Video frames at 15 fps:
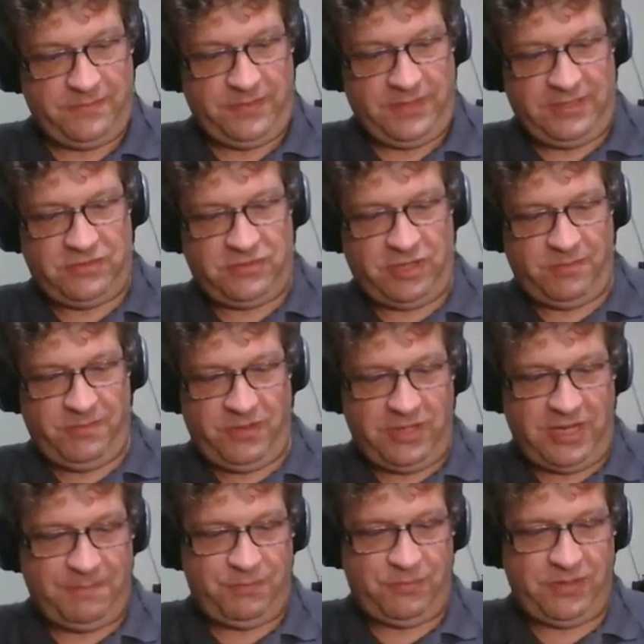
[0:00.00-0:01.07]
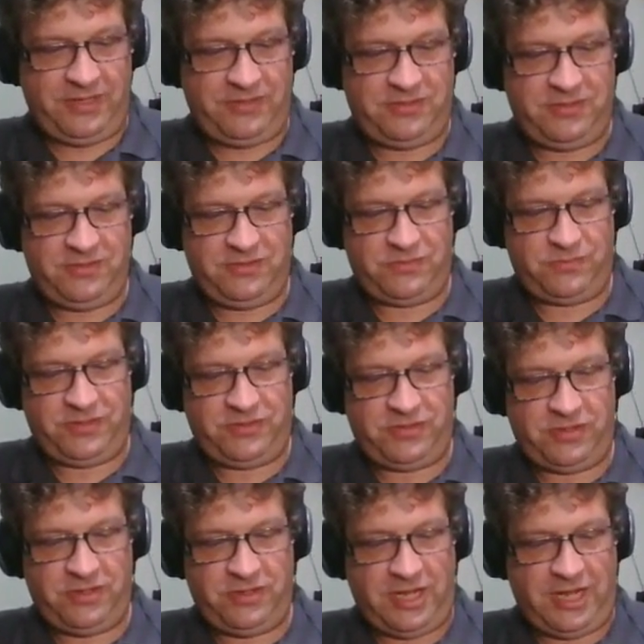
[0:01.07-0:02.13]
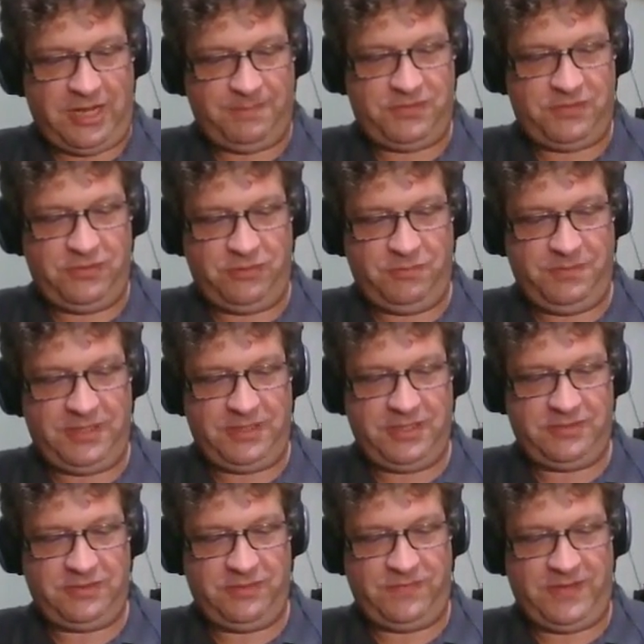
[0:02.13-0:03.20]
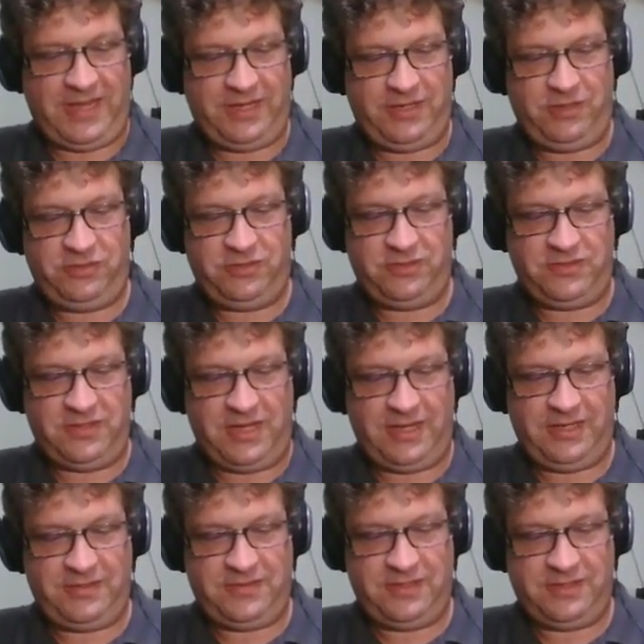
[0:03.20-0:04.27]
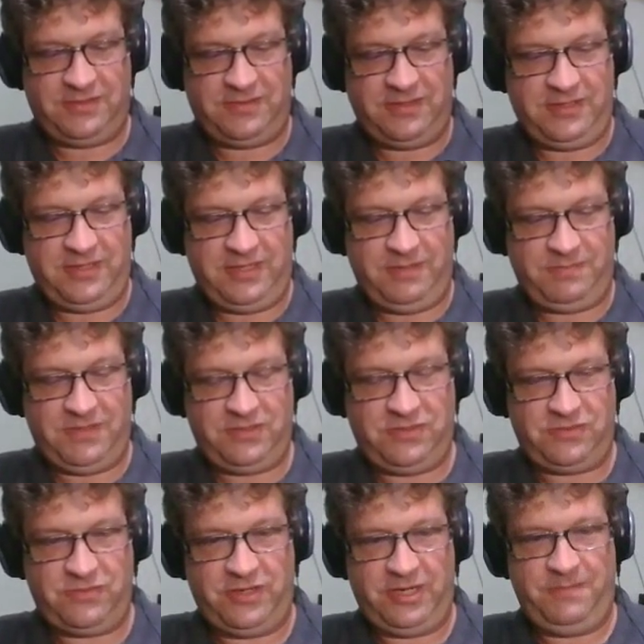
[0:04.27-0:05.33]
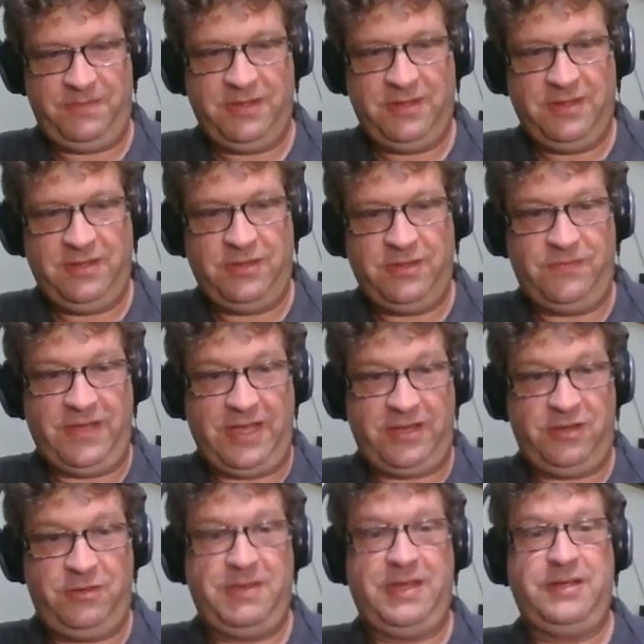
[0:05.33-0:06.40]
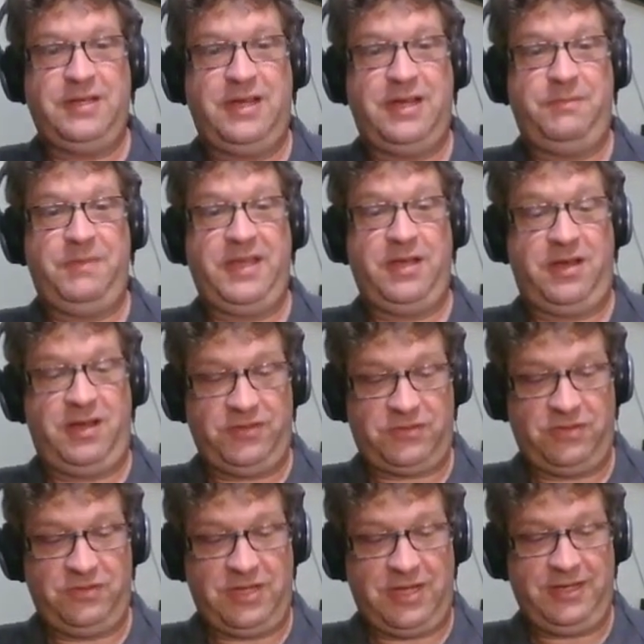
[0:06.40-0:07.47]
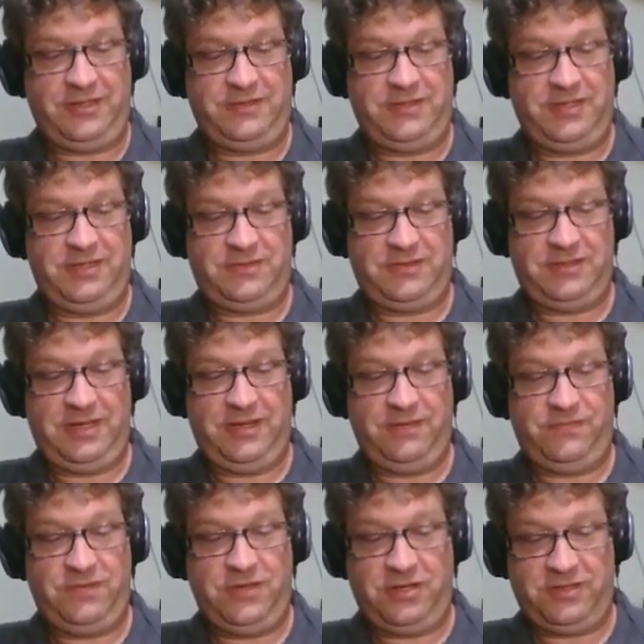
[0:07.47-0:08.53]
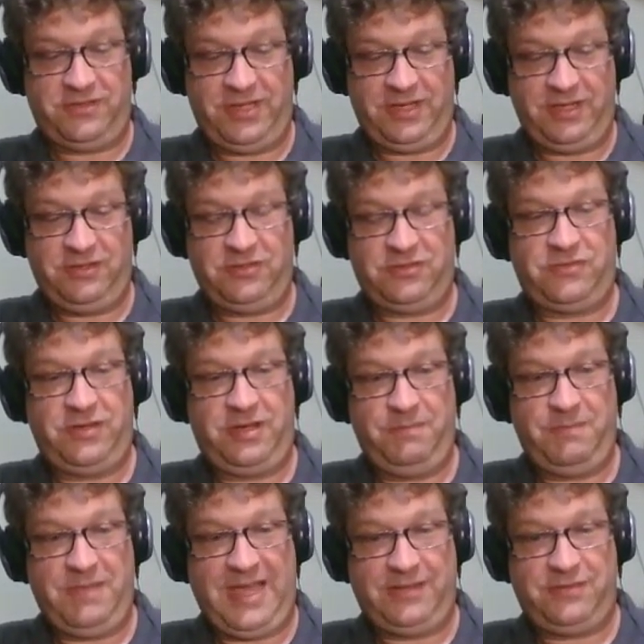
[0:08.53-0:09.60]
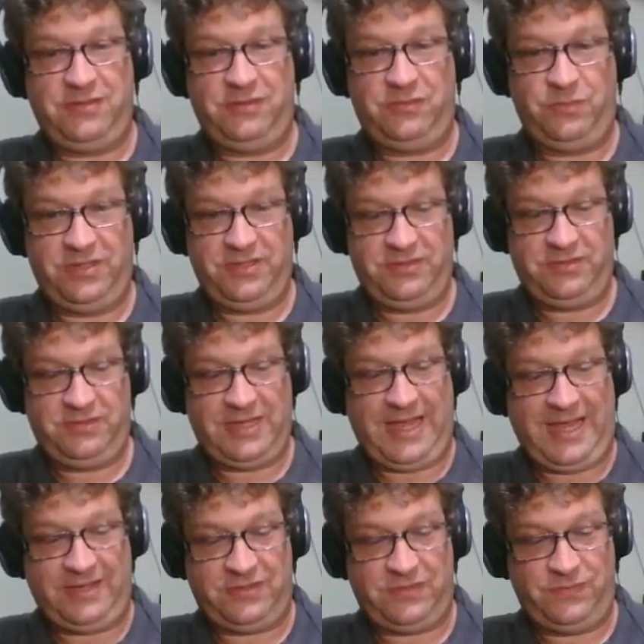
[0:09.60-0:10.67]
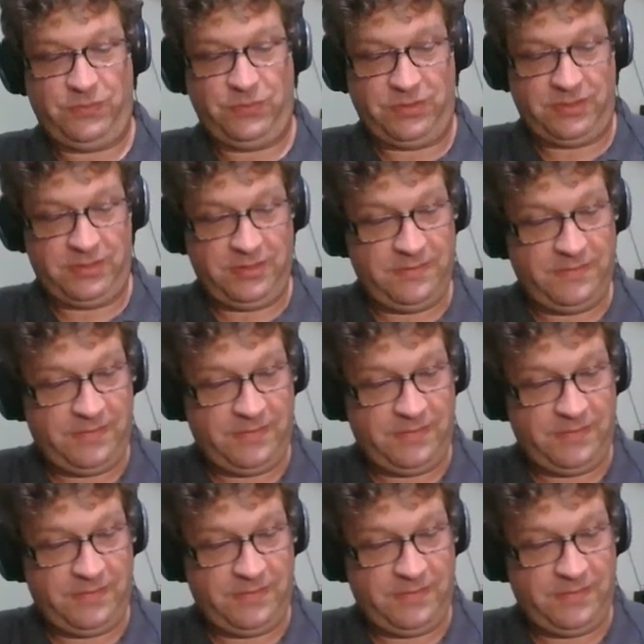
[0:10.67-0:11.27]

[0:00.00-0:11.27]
These terminal operations return optional because the value does not exist in an empty stream. The value may also not exist if nothing in the stream matches what is asked for.